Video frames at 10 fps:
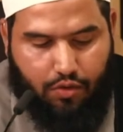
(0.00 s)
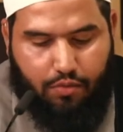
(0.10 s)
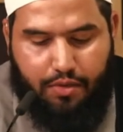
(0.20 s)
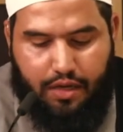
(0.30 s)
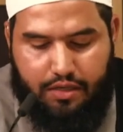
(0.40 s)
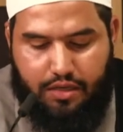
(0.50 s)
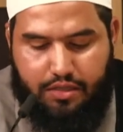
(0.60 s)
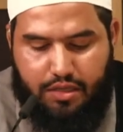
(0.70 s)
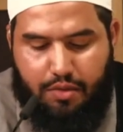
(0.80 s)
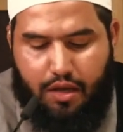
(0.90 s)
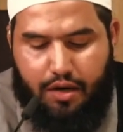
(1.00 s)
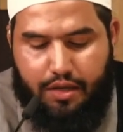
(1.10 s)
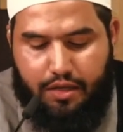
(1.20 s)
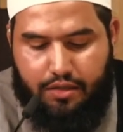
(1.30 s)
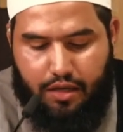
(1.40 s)
uh, is in dire need
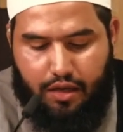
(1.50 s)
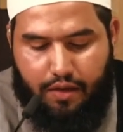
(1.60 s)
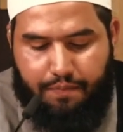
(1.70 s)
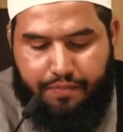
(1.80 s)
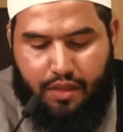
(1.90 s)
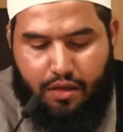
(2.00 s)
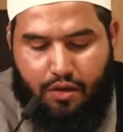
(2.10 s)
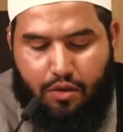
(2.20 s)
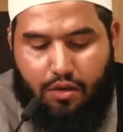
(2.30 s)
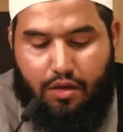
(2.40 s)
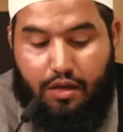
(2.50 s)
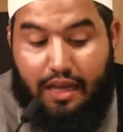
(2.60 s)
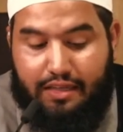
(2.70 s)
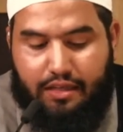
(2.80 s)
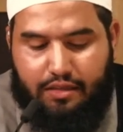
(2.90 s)
of your donations
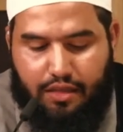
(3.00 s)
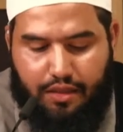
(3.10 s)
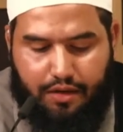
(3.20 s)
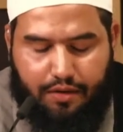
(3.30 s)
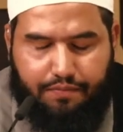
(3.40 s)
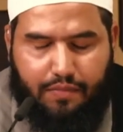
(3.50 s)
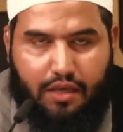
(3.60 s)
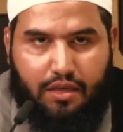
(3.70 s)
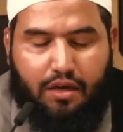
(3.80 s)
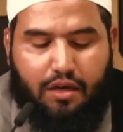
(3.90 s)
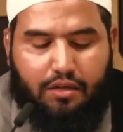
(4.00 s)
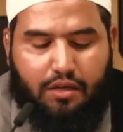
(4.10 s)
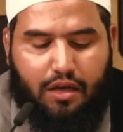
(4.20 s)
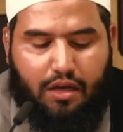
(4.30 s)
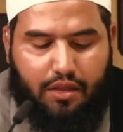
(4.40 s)
so that it may
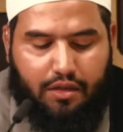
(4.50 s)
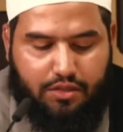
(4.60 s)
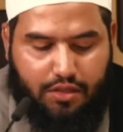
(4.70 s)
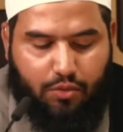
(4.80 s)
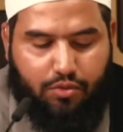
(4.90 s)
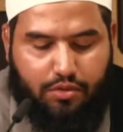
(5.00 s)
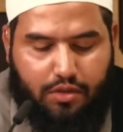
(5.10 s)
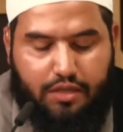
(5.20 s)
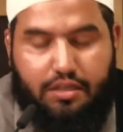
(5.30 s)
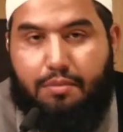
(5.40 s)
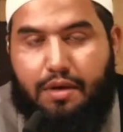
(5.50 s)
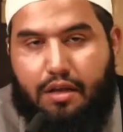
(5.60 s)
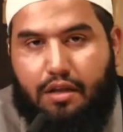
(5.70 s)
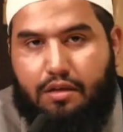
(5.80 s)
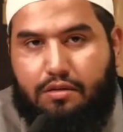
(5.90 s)
continue in its efforts. Do not
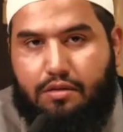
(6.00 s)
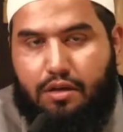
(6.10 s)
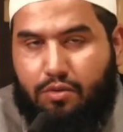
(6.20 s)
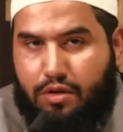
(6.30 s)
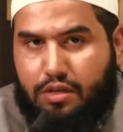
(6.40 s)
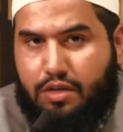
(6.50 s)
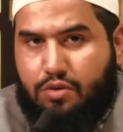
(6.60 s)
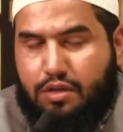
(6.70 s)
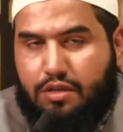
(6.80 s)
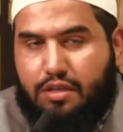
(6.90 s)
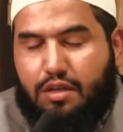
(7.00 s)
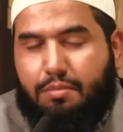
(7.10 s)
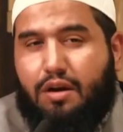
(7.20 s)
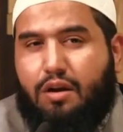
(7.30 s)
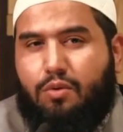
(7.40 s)
wait until this
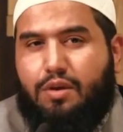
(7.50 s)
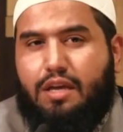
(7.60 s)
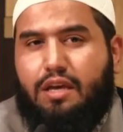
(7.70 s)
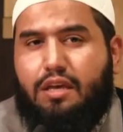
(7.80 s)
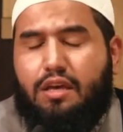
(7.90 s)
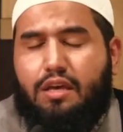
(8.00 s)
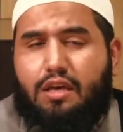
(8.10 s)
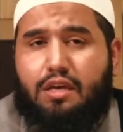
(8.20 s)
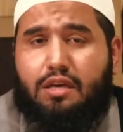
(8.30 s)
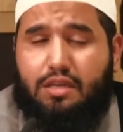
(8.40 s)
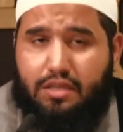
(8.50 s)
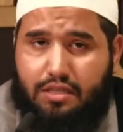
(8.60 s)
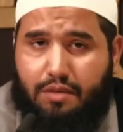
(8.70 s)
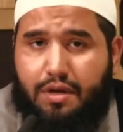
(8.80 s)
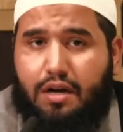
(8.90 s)
voice is no longer
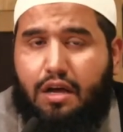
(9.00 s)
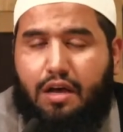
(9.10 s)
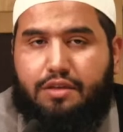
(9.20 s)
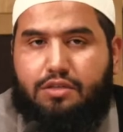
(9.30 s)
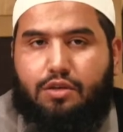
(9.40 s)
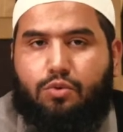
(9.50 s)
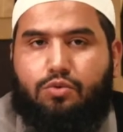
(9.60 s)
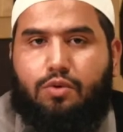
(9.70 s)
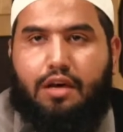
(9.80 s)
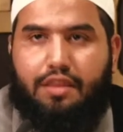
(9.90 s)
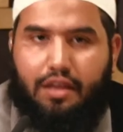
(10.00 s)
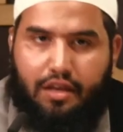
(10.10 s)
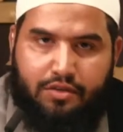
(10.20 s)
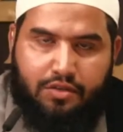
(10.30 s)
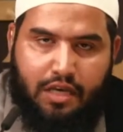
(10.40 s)
allowed to air.
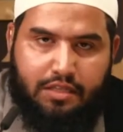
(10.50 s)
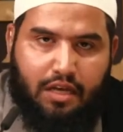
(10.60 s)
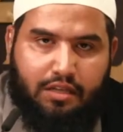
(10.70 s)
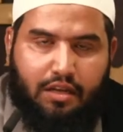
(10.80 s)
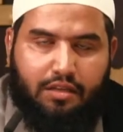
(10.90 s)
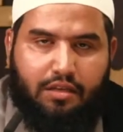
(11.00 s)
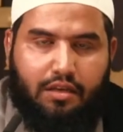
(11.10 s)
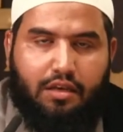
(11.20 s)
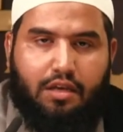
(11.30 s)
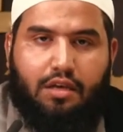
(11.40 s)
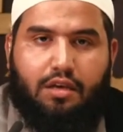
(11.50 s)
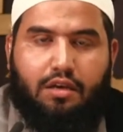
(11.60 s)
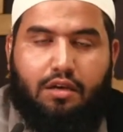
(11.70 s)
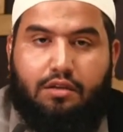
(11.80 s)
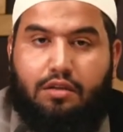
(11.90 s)
We need your
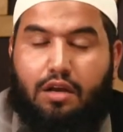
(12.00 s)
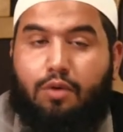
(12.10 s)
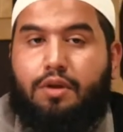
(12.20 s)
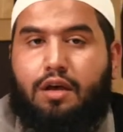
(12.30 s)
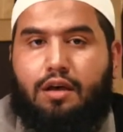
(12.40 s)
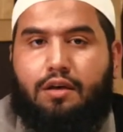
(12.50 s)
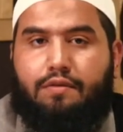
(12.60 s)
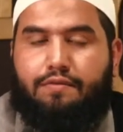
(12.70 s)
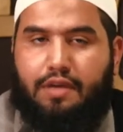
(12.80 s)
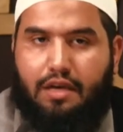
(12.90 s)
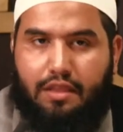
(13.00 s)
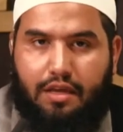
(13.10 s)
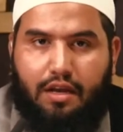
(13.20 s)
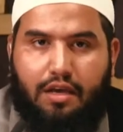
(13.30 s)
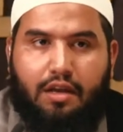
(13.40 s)
donations so that it will
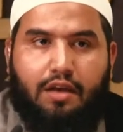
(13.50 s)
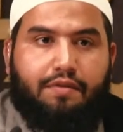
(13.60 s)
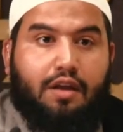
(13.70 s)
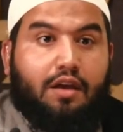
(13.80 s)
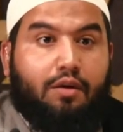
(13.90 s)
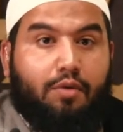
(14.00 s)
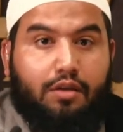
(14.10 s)
continue on